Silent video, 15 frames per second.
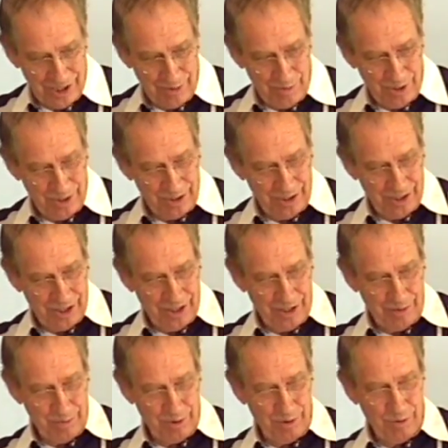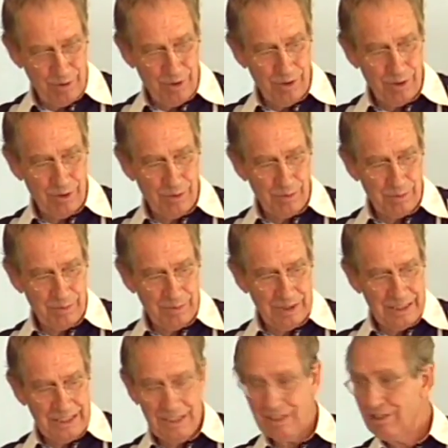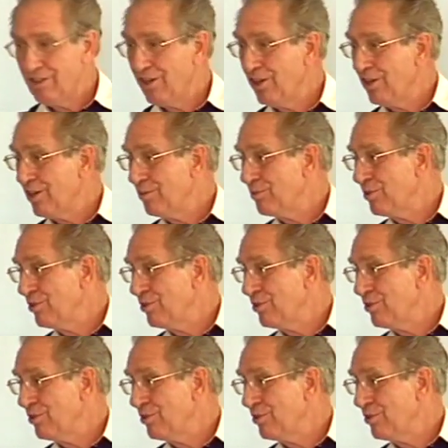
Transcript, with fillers: upper room, did he come through the door?